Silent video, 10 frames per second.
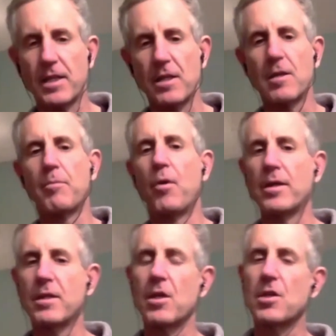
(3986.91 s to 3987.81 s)
The
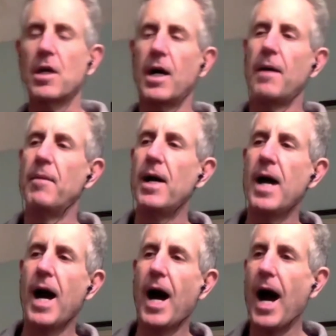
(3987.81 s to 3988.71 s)
point is,
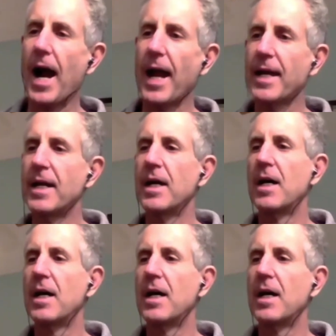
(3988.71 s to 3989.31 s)
I